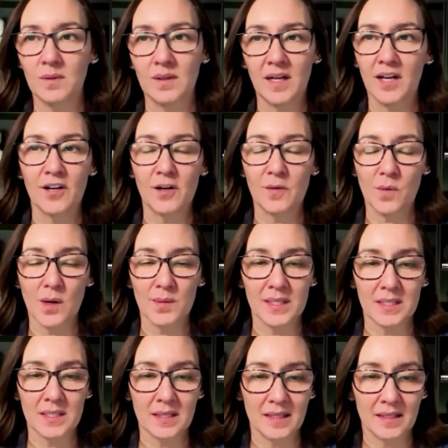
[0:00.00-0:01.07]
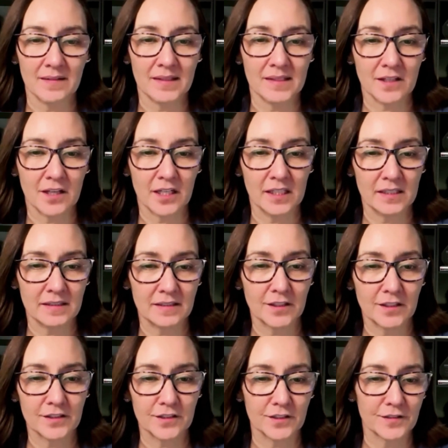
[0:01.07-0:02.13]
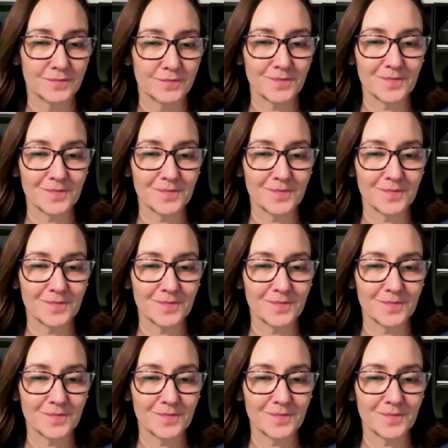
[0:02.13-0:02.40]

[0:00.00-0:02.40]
I don't know why we didn't think of this 30 years ago too.